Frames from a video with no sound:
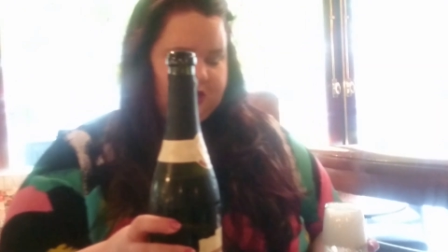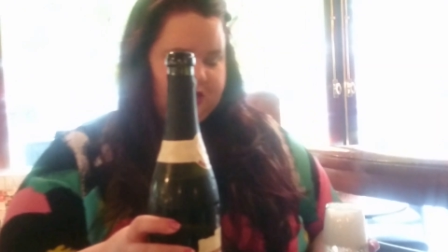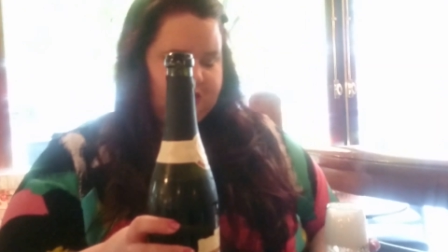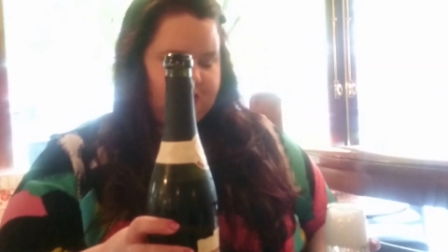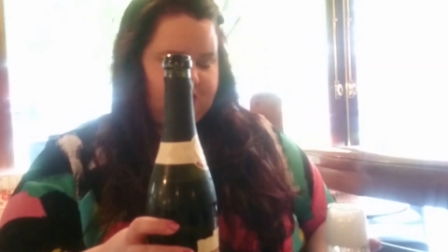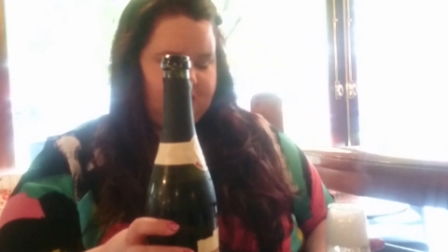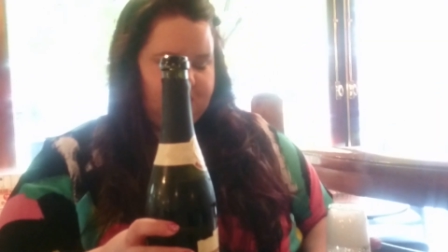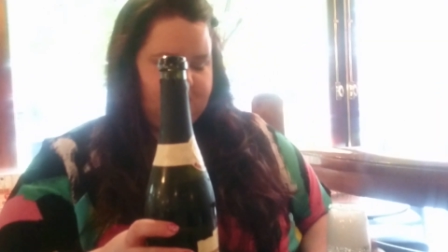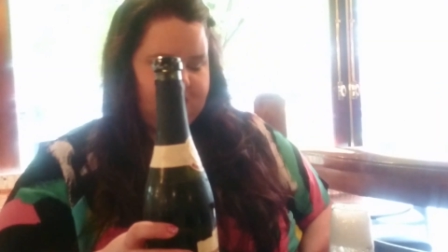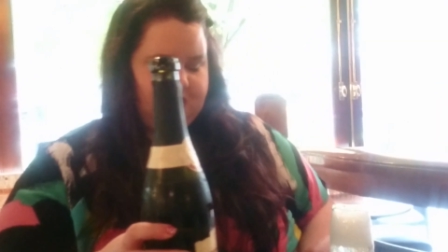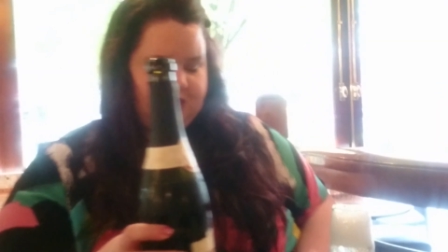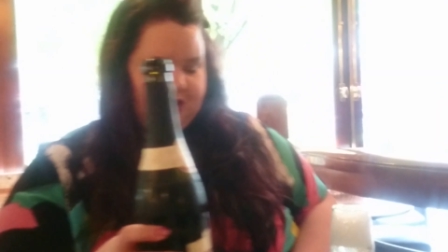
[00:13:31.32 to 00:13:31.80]

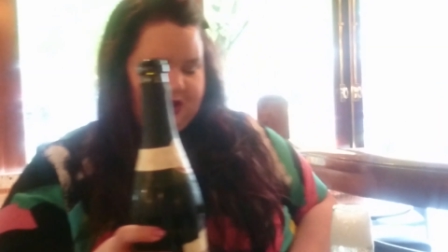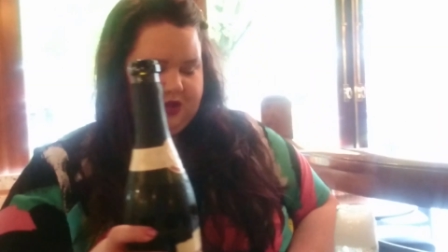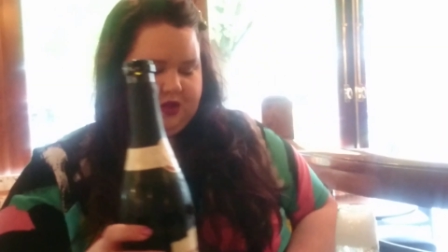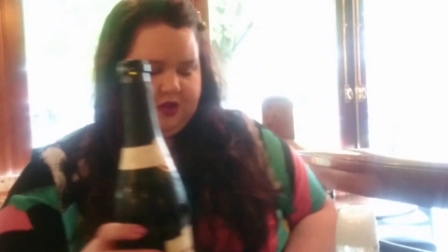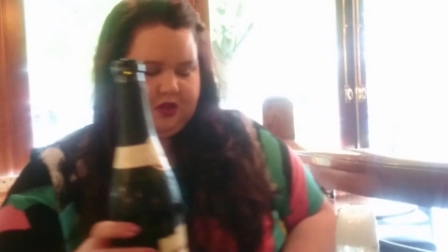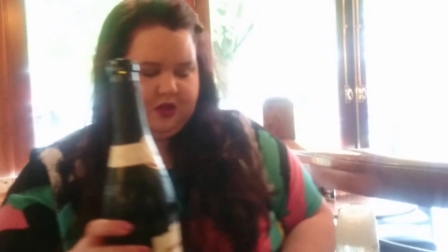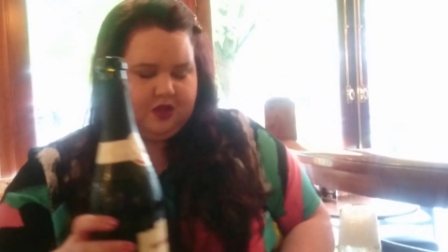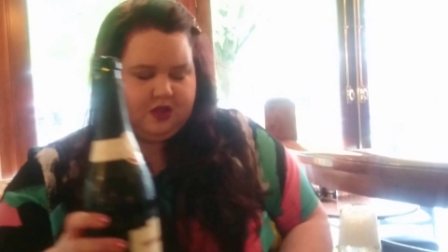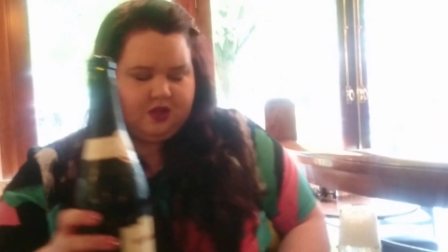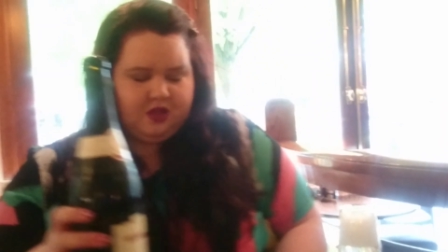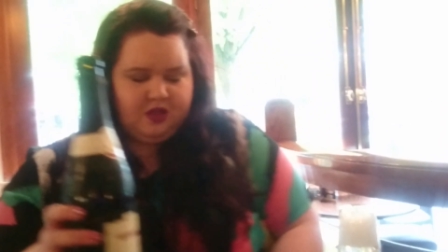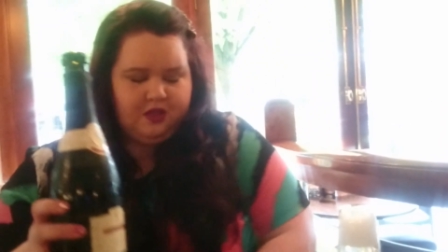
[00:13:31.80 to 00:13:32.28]
Thank
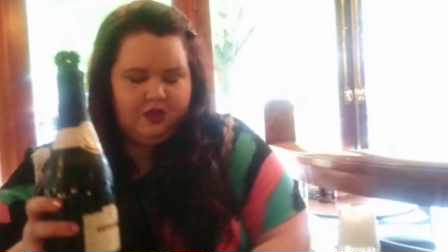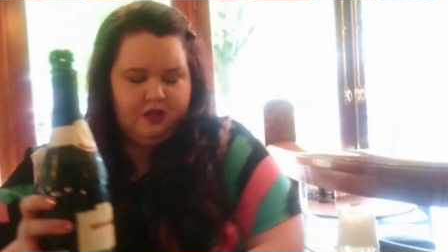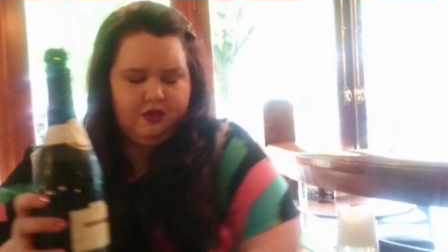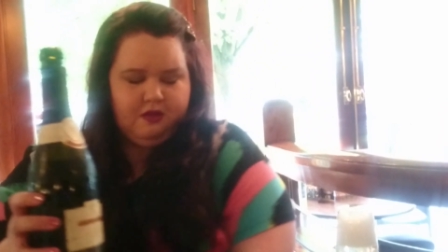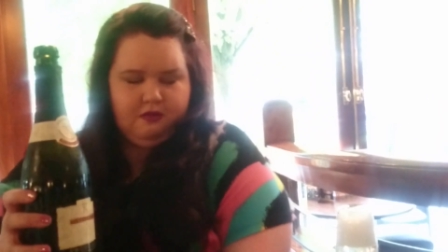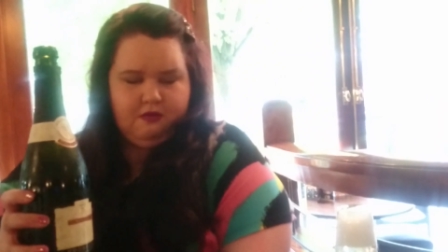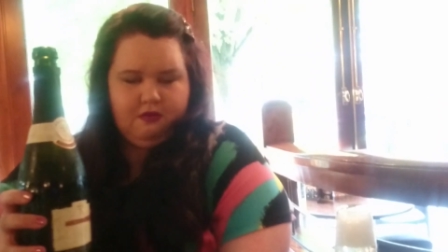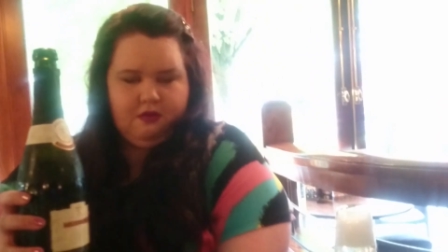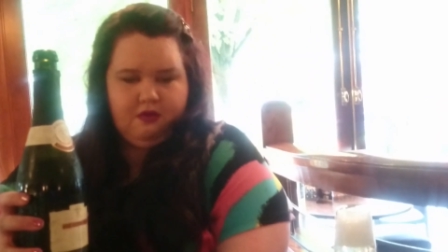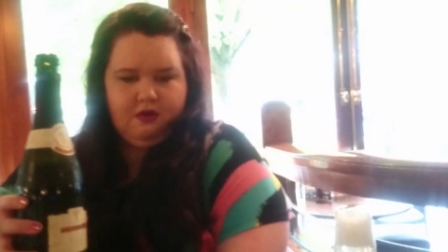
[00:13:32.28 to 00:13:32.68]
you.